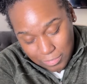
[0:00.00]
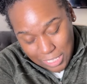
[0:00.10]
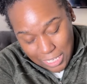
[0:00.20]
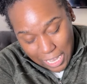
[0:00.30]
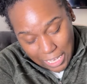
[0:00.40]

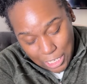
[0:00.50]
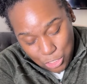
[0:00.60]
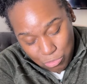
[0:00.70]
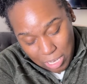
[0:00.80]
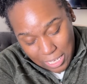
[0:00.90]
yeah, I get
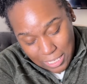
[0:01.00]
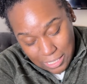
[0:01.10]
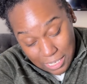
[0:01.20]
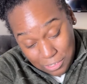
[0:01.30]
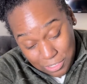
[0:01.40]
you like this
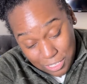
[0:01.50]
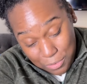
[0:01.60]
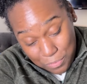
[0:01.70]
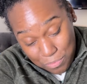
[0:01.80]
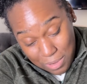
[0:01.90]
energy
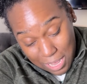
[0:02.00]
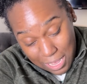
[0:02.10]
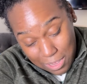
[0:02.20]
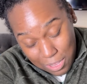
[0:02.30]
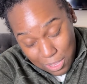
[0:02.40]
of you
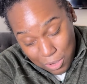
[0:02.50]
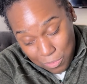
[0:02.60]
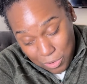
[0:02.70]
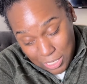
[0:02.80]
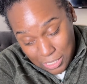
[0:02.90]
not
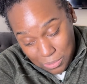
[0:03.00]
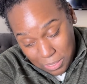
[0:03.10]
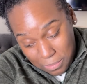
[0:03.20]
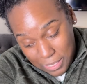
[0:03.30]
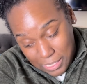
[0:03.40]
wanting to
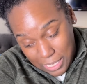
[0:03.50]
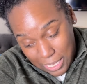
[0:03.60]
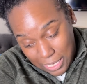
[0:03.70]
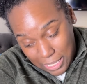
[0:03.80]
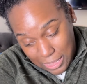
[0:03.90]
commit to
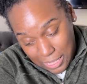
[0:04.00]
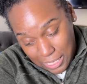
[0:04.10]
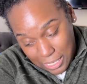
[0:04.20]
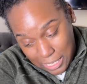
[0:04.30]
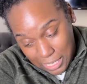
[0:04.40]

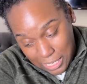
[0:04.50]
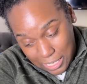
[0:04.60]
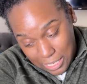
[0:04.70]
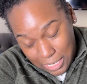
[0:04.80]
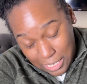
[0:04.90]
anything
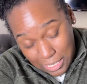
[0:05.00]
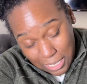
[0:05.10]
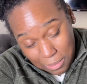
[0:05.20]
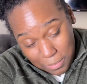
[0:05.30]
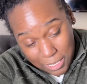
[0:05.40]
here. And you
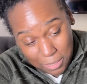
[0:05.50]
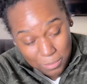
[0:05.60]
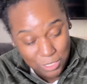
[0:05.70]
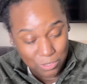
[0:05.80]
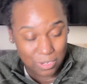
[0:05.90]
kind of being
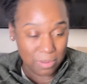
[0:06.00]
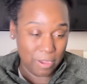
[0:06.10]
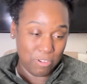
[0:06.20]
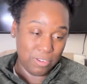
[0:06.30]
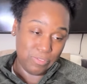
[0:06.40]
immature
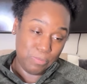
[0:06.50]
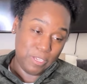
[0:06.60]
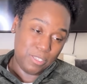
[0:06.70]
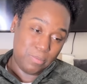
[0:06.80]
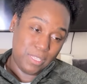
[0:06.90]
about your
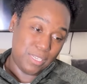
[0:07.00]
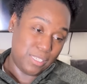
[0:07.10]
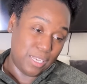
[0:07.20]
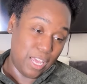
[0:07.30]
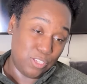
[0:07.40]
responsibilities,
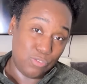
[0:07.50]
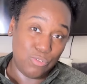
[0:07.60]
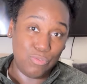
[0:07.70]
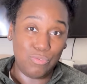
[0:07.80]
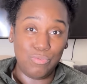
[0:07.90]
and that's
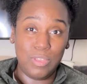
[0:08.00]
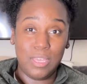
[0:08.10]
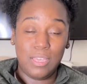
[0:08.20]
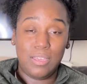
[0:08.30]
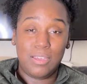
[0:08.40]
cool.
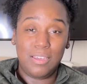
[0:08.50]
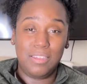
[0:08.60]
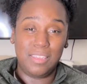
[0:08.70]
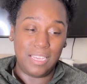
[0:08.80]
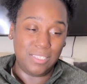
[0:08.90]

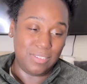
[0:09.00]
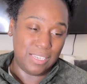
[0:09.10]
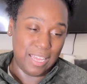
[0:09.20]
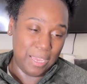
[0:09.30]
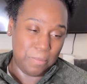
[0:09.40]
Thanks for
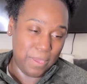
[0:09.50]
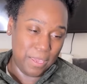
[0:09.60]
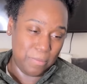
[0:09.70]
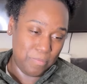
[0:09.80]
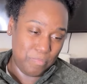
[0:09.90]
the like,
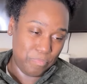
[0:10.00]
babe.